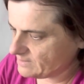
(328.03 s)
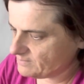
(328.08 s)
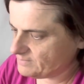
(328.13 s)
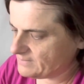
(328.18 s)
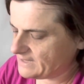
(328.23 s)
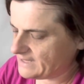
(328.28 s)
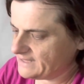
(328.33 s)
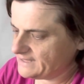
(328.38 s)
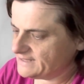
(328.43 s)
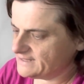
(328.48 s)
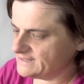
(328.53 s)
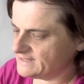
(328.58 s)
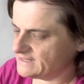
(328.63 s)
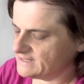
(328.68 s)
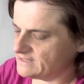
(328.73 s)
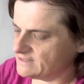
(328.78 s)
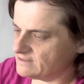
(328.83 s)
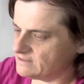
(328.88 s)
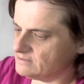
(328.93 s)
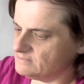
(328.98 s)
But, and then
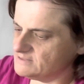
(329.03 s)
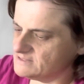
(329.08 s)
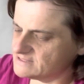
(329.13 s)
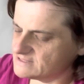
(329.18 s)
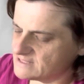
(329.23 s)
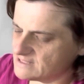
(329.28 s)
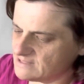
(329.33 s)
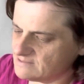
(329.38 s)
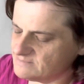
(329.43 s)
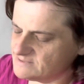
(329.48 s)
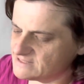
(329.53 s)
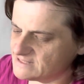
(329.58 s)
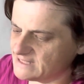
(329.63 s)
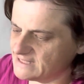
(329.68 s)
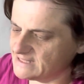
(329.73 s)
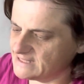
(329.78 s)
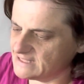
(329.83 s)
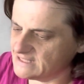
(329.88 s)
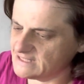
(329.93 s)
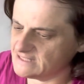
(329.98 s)
it always comes
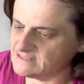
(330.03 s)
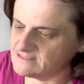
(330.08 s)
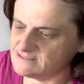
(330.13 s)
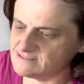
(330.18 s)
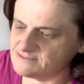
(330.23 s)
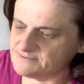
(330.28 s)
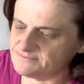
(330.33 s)
with this